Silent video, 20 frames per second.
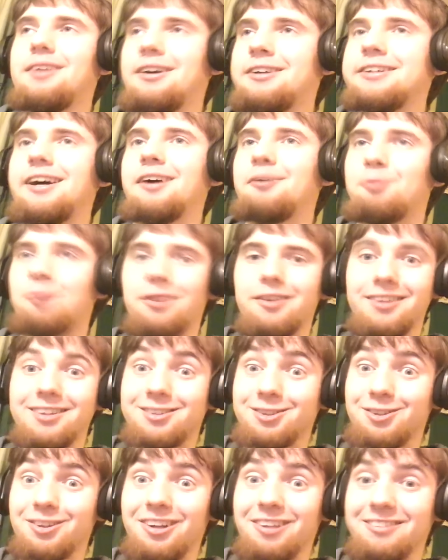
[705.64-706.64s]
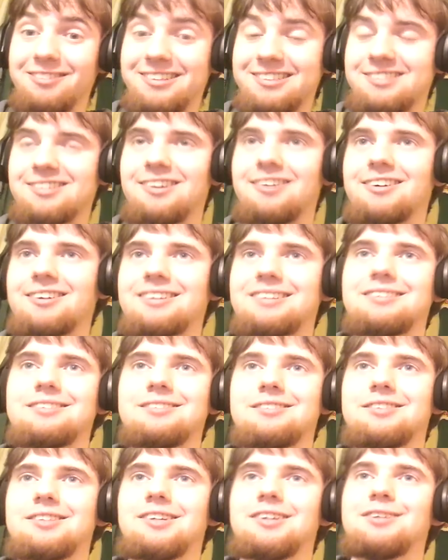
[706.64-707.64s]
I, I really do love this song,
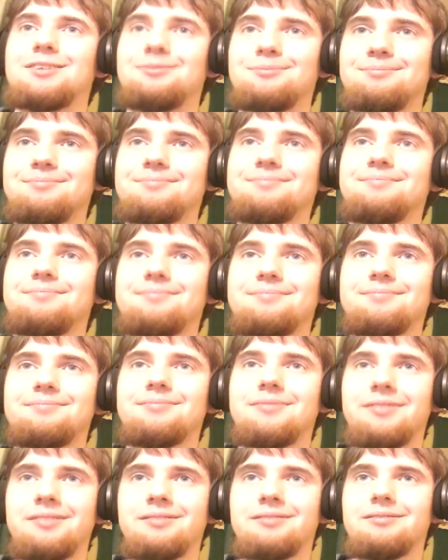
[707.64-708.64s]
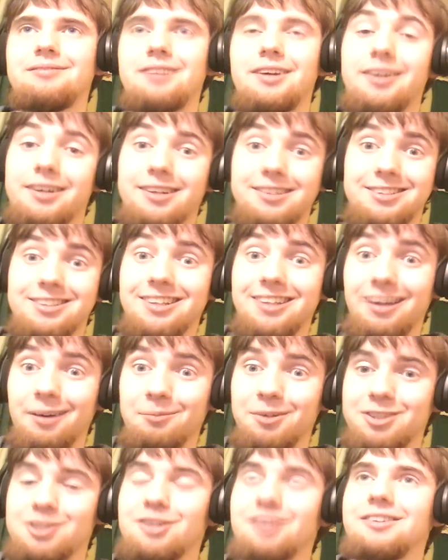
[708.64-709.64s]
so I could say that
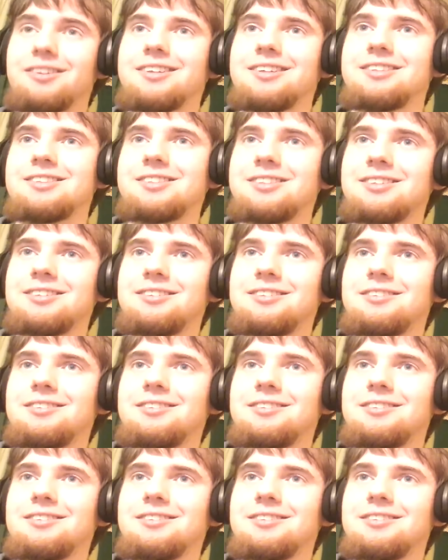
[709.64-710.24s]
much at least.